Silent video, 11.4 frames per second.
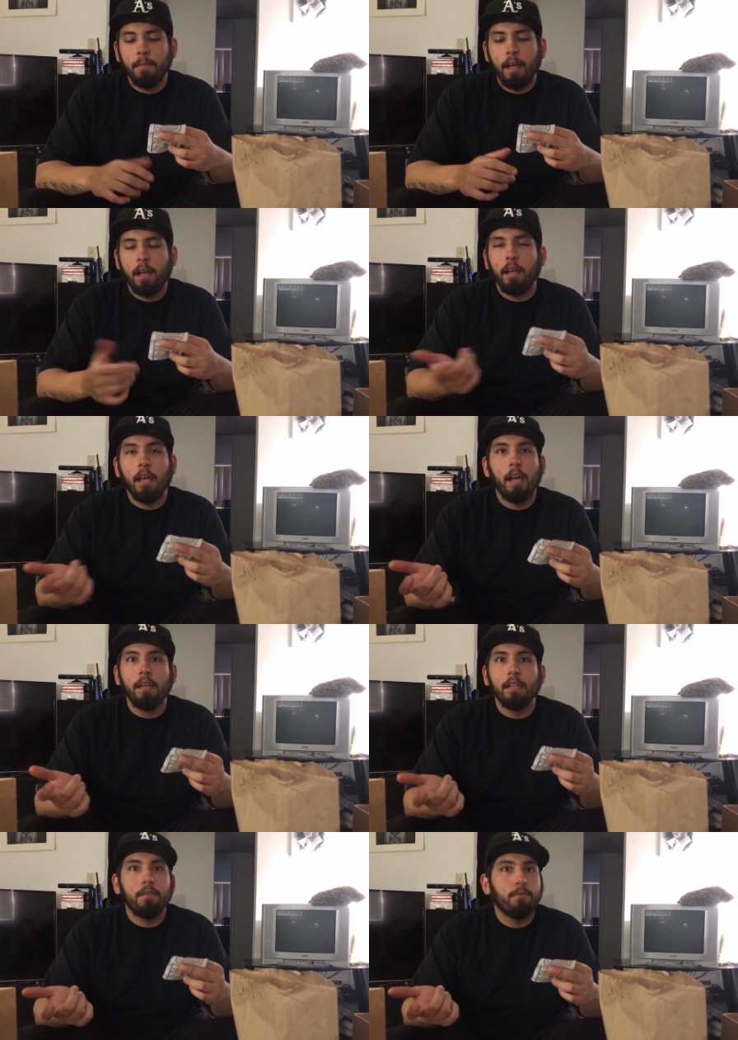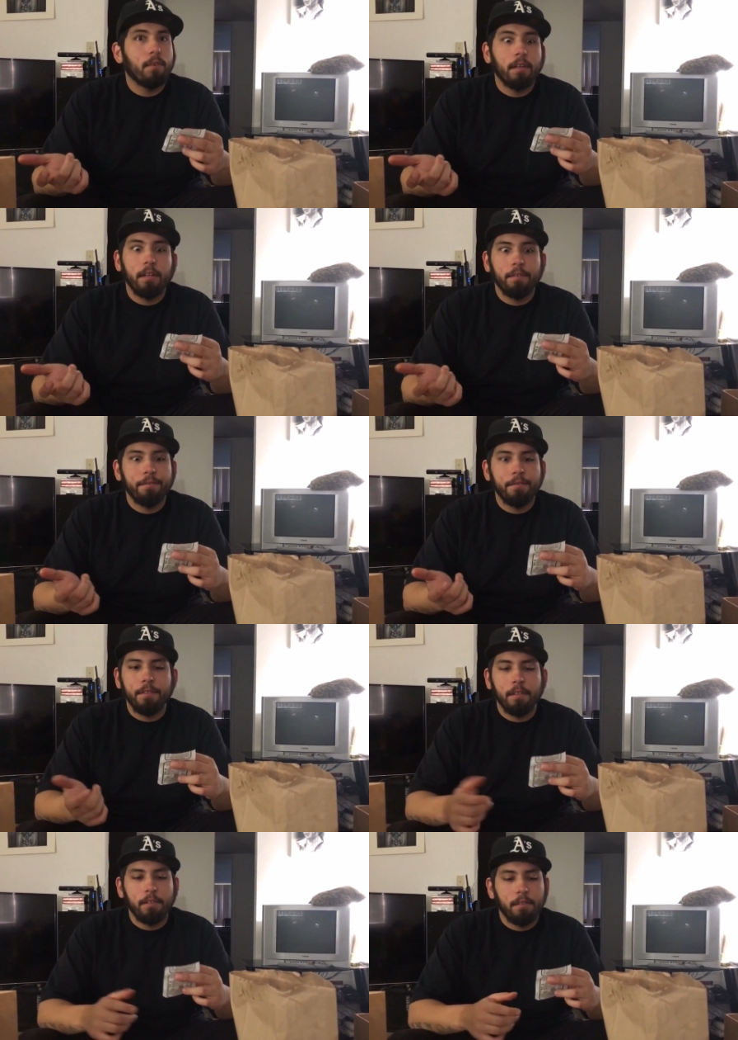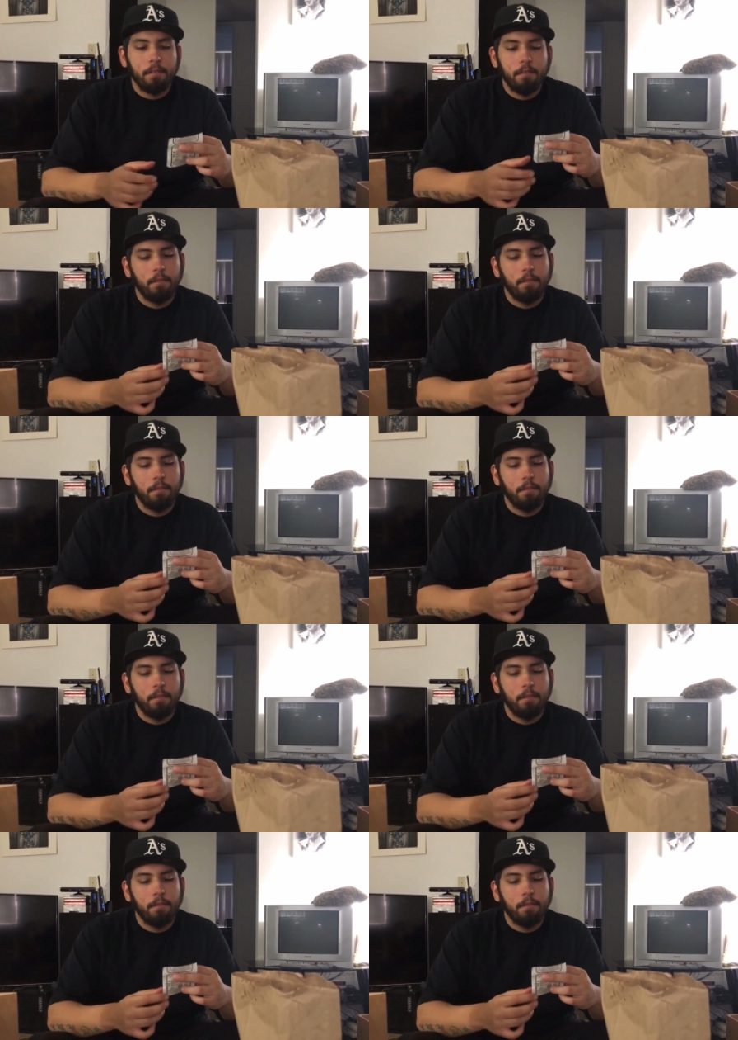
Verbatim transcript: uh, eighty one. So.